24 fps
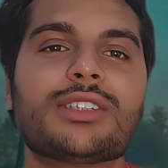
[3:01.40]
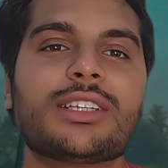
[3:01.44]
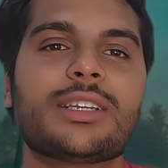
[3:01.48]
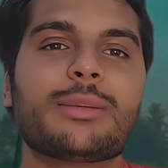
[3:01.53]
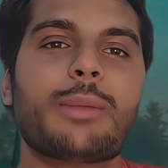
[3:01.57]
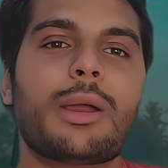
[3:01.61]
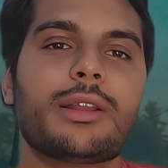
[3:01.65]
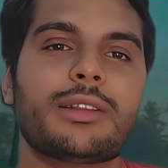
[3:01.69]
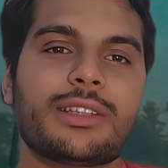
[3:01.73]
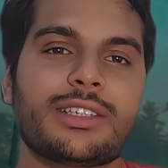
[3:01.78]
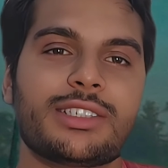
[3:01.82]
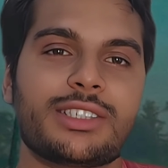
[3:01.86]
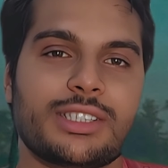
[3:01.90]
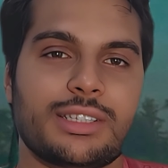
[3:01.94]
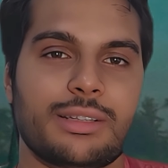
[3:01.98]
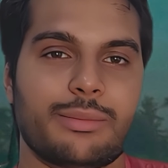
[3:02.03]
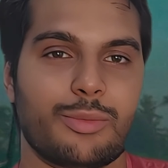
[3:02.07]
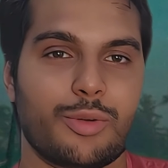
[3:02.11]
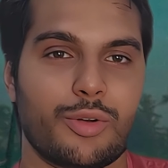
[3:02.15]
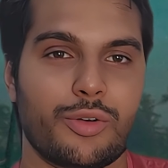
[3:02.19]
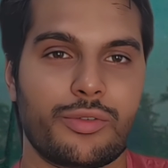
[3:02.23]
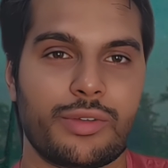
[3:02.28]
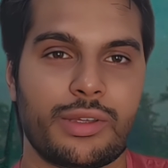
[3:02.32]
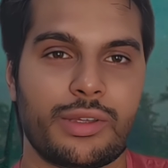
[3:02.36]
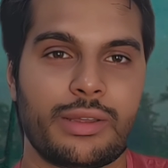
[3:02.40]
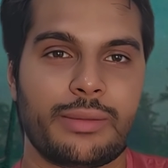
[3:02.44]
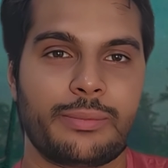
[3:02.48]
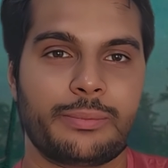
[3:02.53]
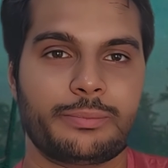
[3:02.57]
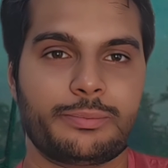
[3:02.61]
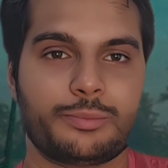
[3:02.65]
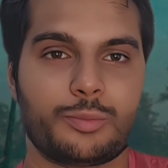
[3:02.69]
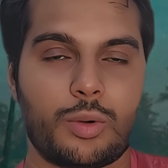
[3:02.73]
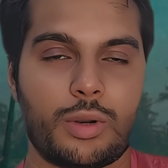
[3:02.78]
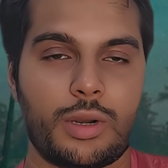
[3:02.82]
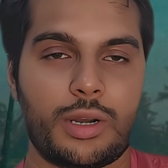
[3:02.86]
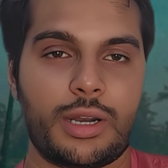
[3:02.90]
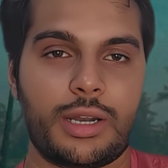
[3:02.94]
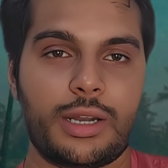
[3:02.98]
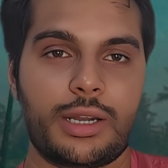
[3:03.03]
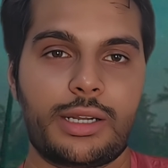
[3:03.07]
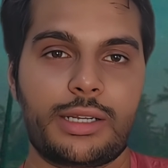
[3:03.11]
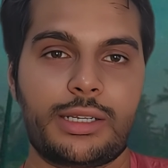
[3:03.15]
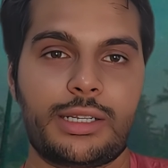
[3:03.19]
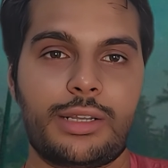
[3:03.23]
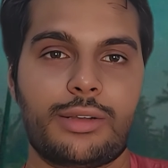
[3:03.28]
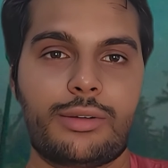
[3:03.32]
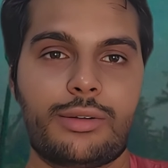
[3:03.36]
thinking about this in the movie where
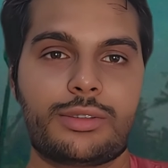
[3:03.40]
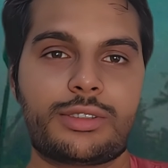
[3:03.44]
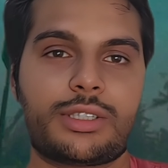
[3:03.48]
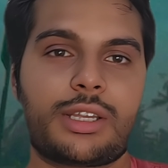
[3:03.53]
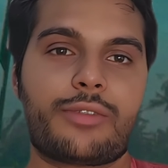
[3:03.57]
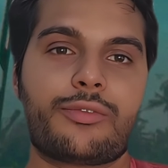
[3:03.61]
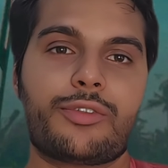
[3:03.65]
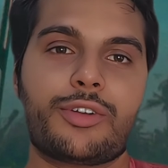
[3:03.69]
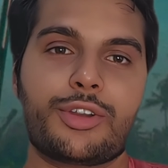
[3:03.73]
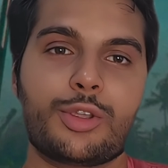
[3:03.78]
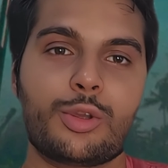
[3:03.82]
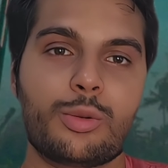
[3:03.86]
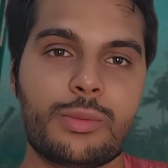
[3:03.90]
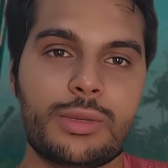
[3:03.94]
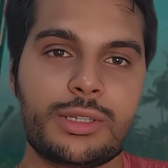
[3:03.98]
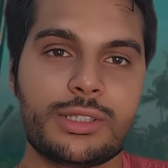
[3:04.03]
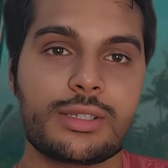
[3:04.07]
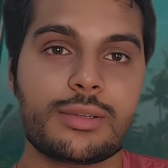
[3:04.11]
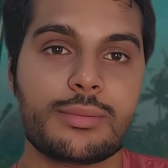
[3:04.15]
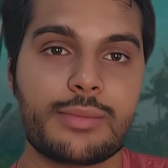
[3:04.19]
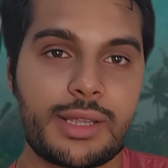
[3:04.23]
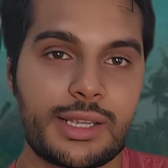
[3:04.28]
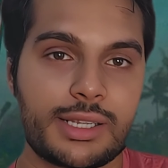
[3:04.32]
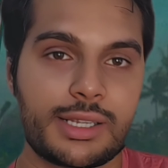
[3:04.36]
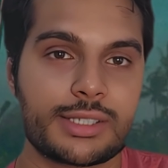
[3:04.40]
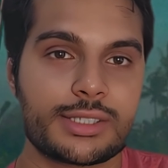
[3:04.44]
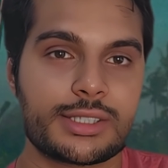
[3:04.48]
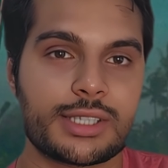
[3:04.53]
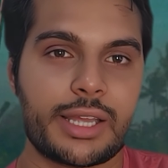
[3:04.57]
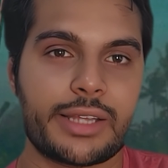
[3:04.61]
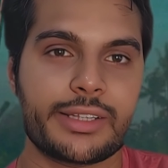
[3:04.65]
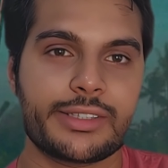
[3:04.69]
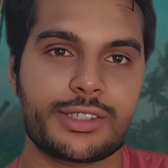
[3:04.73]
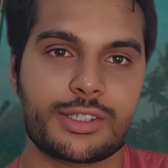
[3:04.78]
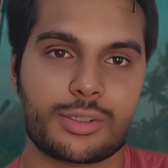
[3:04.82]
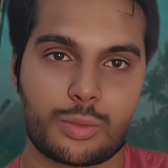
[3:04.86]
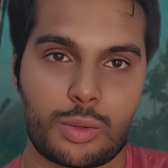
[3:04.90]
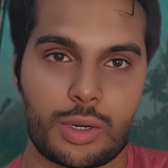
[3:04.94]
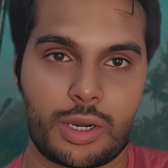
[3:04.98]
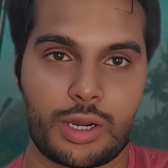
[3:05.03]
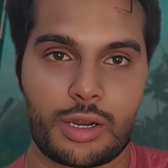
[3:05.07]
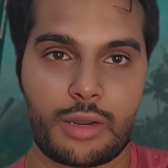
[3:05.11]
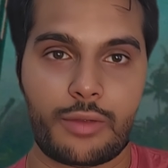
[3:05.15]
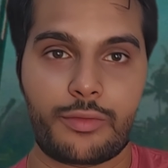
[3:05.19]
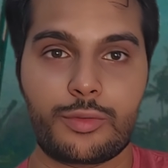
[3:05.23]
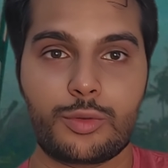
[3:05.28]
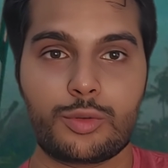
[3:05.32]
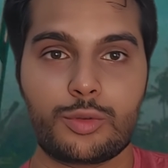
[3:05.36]
it was like for humans it makes sense where
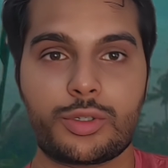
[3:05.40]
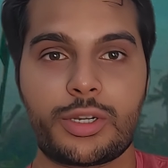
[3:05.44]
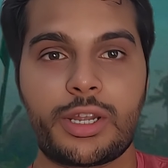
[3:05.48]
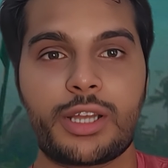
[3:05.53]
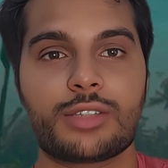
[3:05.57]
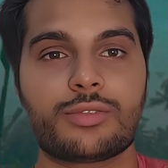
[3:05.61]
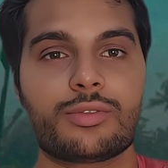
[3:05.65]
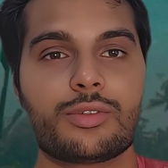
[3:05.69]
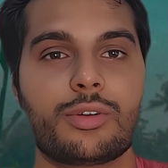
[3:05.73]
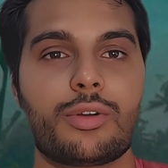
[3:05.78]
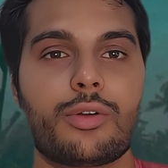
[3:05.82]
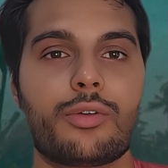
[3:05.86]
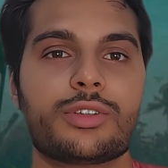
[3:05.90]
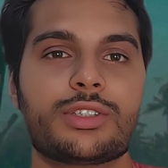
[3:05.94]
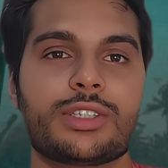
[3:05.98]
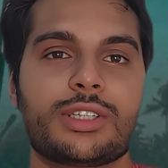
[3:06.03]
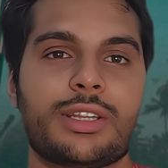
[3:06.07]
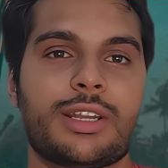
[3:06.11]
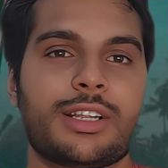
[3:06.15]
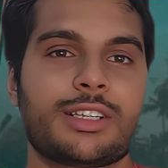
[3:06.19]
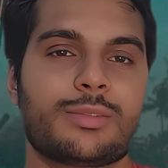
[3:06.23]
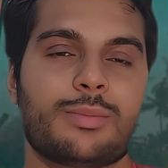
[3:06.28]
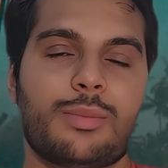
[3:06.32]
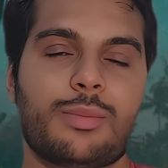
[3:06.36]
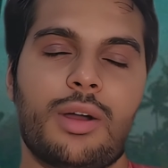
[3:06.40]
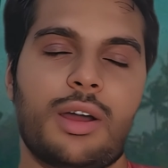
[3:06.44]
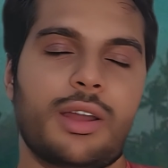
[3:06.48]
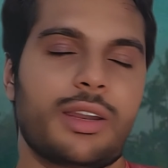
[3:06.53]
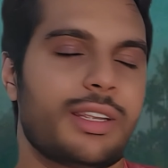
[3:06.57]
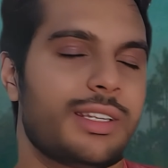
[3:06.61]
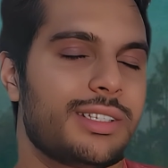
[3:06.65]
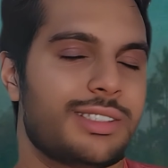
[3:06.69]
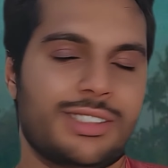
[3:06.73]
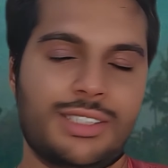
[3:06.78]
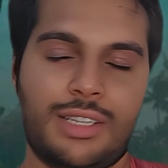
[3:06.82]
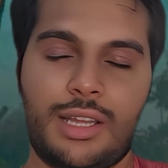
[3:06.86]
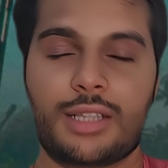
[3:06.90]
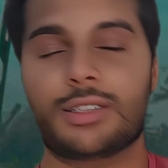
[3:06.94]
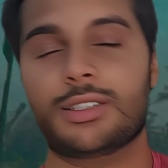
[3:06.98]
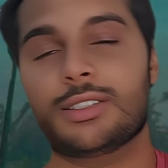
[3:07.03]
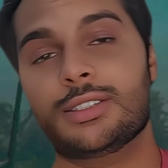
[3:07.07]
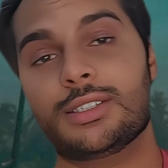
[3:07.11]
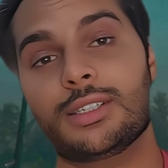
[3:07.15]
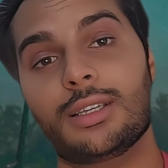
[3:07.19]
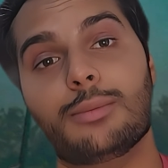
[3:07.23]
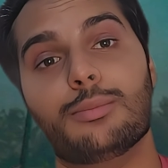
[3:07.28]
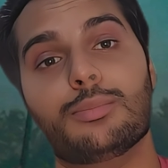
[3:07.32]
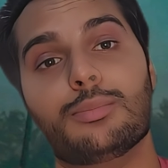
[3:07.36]
if you transfer over to the next body it's not the
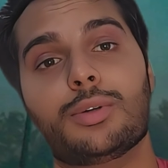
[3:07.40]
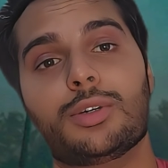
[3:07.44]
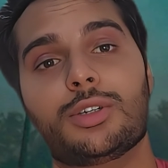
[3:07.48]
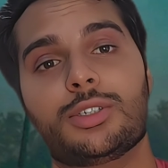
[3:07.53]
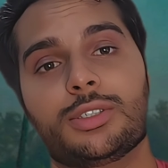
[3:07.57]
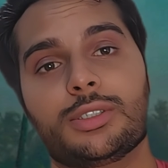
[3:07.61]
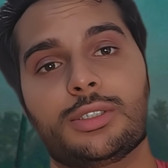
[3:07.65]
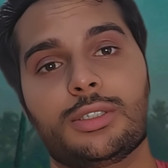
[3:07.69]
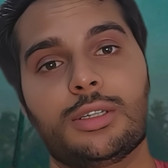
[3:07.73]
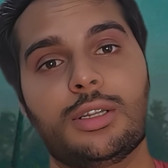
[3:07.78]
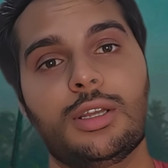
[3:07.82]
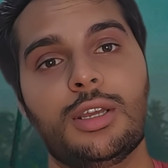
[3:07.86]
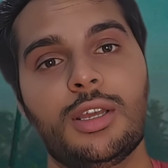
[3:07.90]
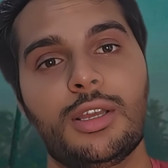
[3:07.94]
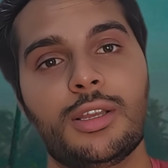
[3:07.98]
same person.